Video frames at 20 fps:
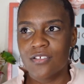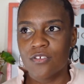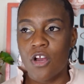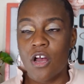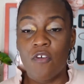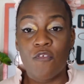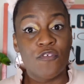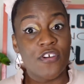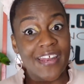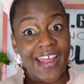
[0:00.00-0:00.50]

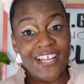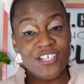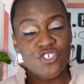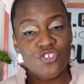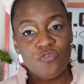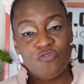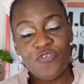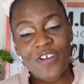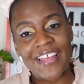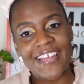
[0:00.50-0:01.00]

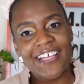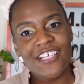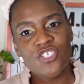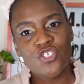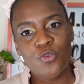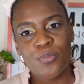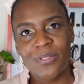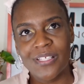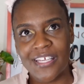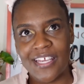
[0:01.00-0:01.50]
financial
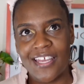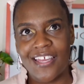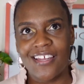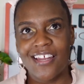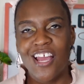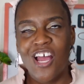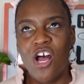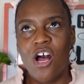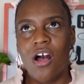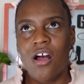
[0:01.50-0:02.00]
plan
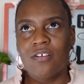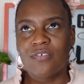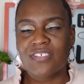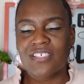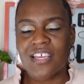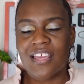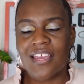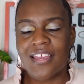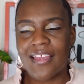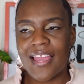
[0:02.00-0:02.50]
of
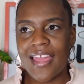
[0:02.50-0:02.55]
saying,